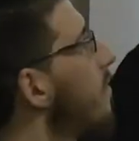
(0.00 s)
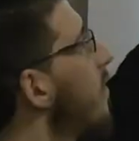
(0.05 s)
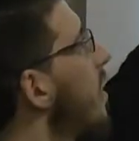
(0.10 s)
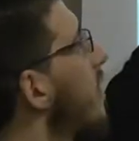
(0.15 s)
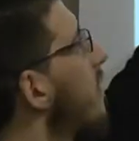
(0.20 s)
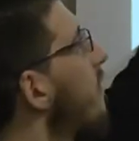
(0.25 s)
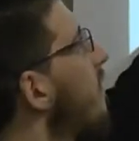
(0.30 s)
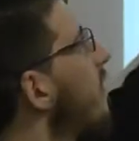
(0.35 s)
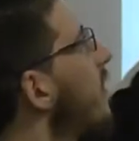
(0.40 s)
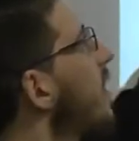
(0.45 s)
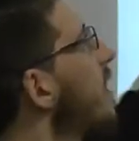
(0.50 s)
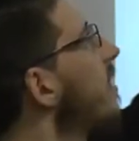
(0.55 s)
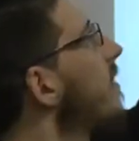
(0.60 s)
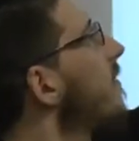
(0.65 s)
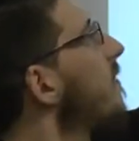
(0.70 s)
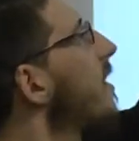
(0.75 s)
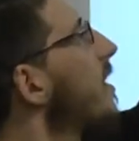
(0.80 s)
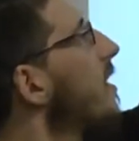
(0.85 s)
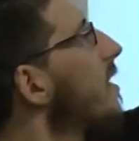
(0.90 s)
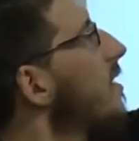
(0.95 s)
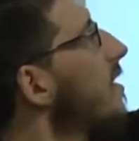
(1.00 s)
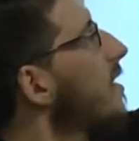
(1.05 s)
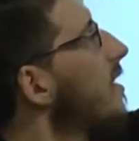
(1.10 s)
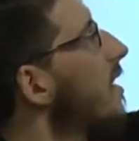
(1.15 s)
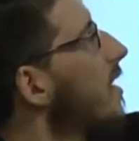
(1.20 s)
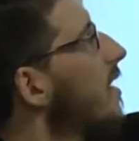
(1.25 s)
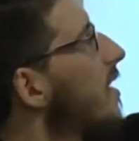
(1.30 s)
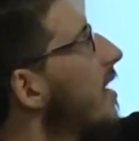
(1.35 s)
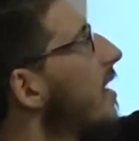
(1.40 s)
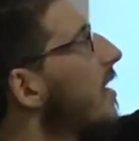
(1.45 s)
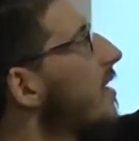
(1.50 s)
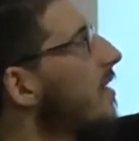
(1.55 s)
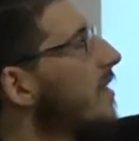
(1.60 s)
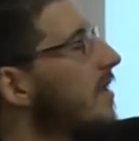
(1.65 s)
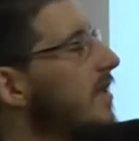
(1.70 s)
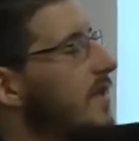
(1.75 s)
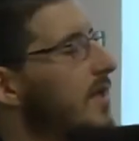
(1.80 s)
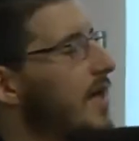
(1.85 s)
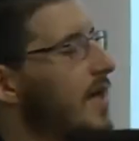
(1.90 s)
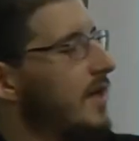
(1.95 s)
but these things here are
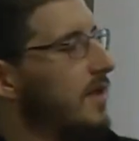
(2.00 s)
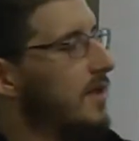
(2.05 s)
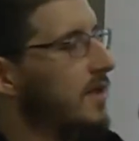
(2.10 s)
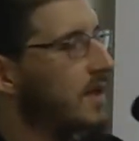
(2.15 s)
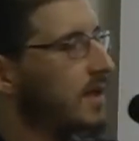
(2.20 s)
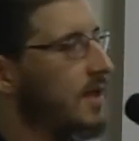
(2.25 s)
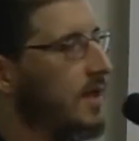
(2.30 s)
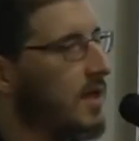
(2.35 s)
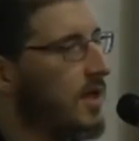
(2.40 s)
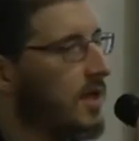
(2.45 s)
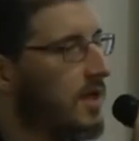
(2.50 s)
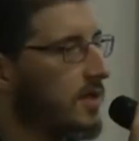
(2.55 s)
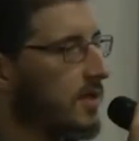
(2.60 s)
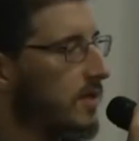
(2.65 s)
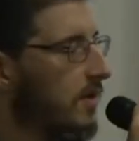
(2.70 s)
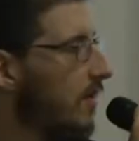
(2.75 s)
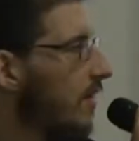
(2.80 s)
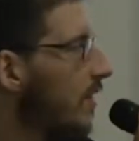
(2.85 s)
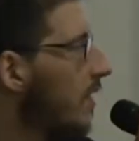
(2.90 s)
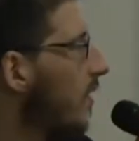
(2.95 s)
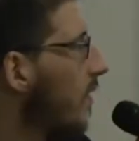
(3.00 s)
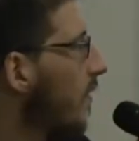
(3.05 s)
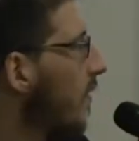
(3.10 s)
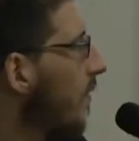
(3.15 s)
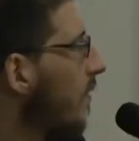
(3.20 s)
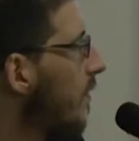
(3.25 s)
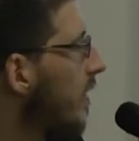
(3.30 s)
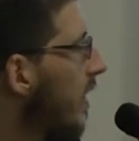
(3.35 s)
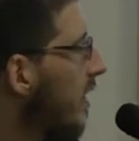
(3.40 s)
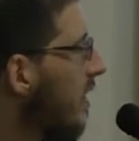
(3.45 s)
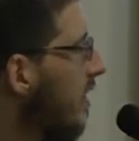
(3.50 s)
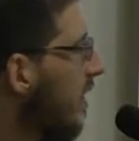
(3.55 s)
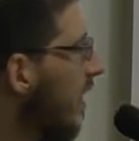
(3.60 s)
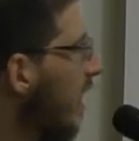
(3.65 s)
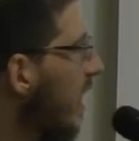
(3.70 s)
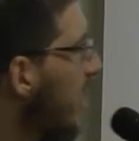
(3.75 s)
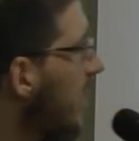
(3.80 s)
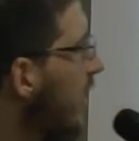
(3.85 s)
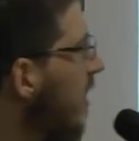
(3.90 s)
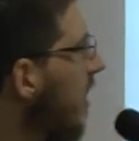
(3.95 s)
his hands. So we are
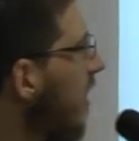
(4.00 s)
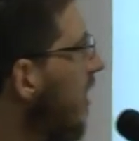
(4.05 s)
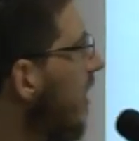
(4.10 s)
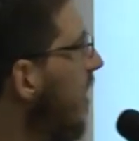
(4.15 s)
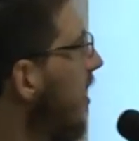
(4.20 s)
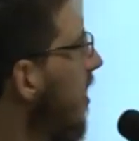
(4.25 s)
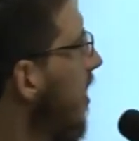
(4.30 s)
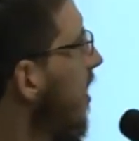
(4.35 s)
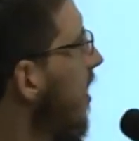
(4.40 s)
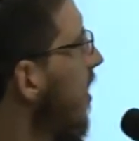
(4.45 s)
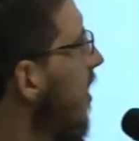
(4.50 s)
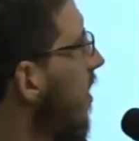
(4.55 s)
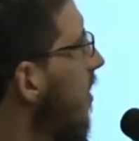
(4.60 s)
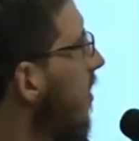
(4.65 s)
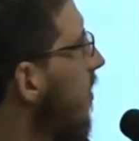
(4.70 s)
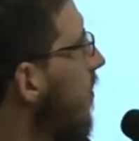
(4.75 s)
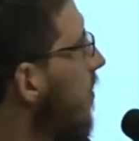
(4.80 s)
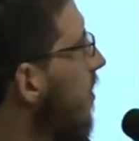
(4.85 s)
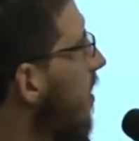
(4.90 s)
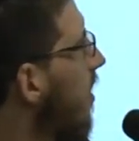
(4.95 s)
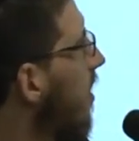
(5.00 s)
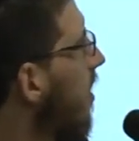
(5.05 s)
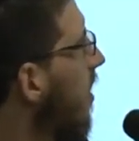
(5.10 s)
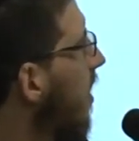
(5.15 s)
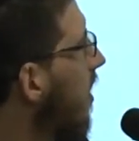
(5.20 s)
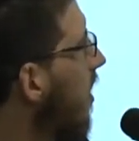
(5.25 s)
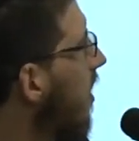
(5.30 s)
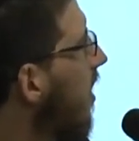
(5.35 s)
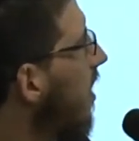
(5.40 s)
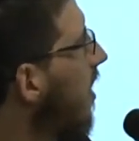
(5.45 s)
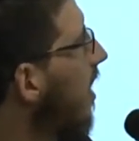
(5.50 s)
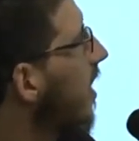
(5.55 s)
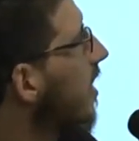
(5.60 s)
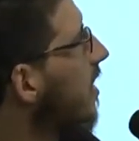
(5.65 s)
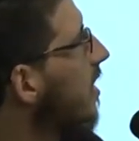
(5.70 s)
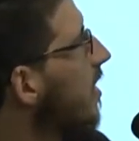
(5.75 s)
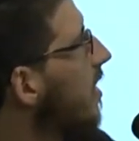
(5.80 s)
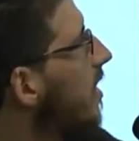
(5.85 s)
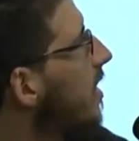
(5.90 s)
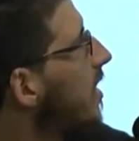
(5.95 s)
tracking using the
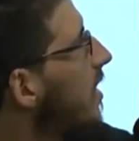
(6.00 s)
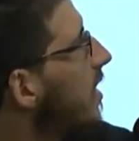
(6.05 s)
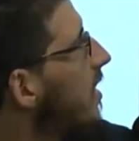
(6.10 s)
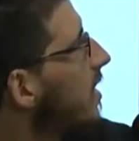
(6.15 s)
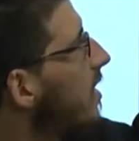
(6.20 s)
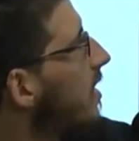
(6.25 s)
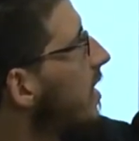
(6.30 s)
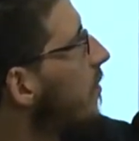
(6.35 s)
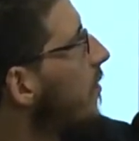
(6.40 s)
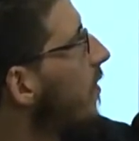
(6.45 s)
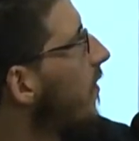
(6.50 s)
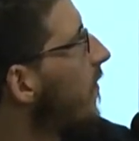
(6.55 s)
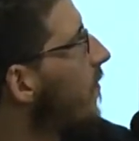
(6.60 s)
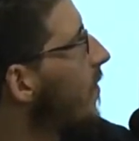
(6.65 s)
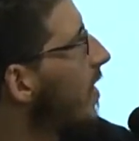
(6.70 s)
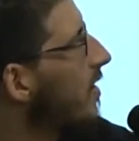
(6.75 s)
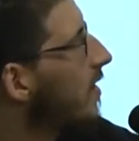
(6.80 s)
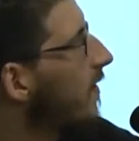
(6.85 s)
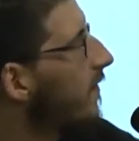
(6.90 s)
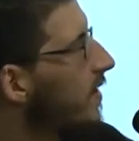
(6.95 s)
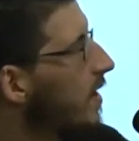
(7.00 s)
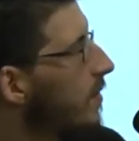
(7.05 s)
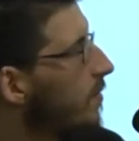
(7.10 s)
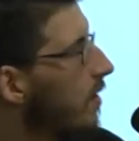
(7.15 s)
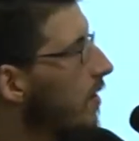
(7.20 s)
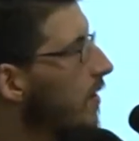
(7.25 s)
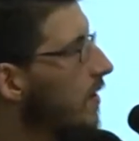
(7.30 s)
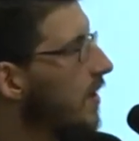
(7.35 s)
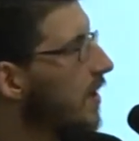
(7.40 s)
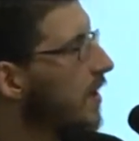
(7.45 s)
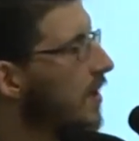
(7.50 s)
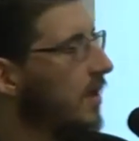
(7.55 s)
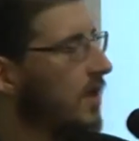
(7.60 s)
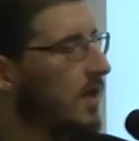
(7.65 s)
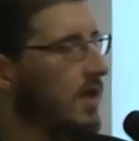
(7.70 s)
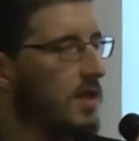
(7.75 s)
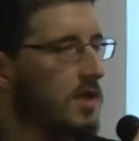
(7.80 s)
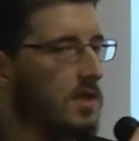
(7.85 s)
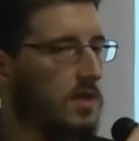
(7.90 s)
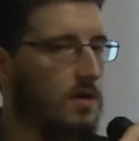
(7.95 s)
Kinect the movement of the body.
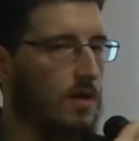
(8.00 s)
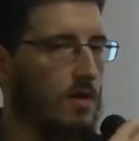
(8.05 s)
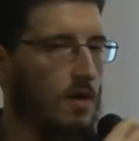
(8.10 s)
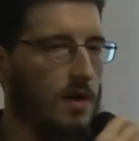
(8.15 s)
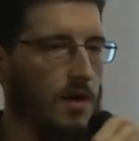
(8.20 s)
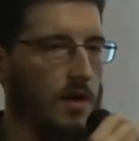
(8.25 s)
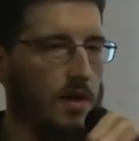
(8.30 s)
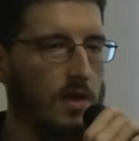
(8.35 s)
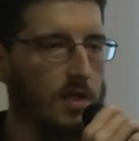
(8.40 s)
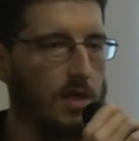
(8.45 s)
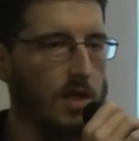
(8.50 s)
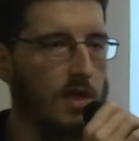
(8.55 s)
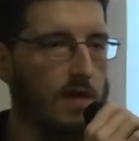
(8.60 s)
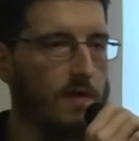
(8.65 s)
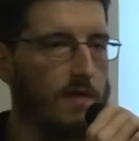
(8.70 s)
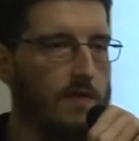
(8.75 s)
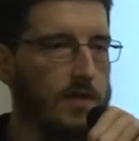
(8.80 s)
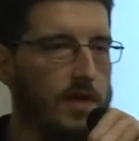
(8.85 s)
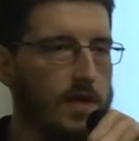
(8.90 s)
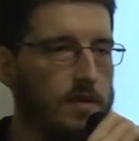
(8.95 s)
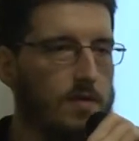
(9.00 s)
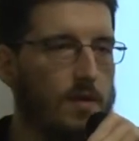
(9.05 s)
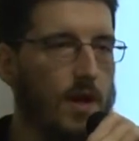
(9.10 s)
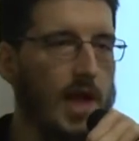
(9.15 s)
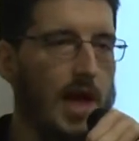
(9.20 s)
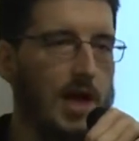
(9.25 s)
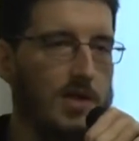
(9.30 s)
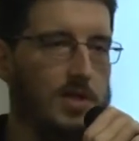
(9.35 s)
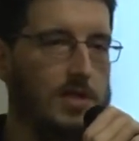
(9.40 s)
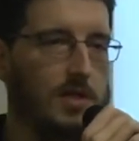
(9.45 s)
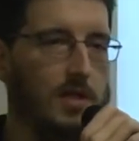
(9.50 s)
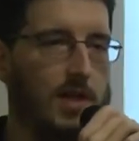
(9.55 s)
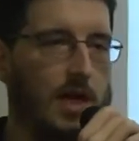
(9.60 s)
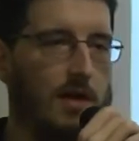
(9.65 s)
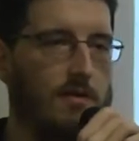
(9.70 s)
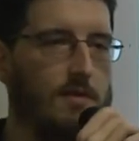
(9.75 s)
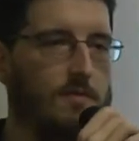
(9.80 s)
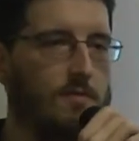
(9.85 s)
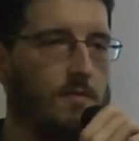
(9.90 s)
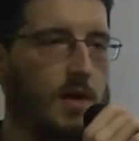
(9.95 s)
So the virtual
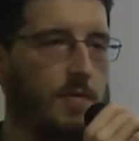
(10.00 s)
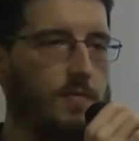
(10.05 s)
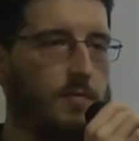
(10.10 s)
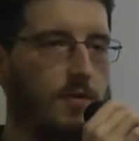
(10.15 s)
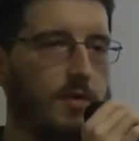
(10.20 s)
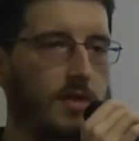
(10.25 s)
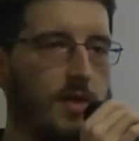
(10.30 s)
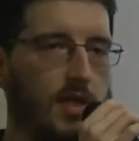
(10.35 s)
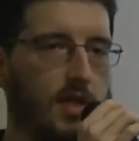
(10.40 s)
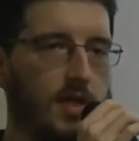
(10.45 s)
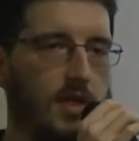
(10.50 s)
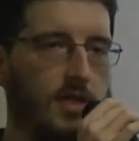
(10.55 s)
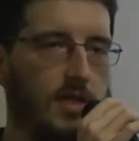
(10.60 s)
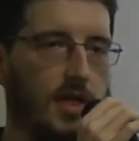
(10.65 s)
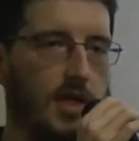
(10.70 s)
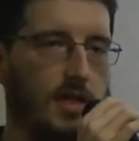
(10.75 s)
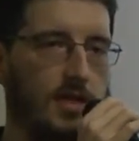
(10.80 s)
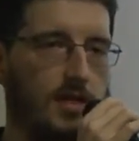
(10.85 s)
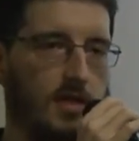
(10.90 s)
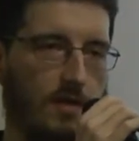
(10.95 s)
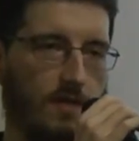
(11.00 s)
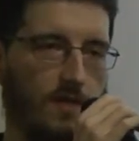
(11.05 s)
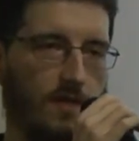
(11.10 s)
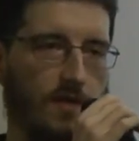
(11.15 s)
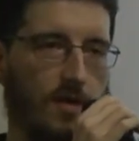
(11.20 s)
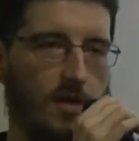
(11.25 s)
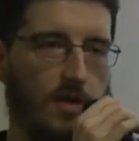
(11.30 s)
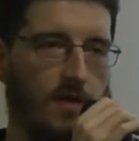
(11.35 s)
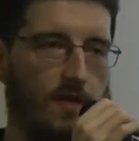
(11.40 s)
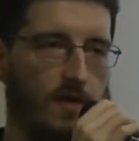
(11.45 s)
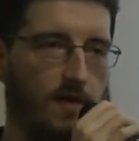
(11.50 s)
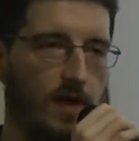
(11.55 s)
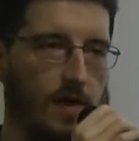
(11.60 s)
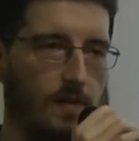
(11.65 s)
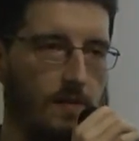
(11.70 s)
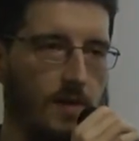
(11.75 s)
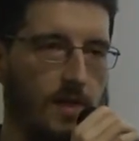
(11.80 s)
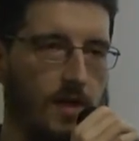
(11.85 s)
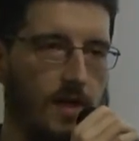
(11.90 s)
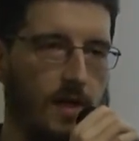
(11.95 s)
astronaut, by putting his hands in front of
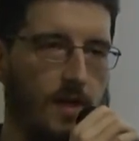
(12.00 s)
him,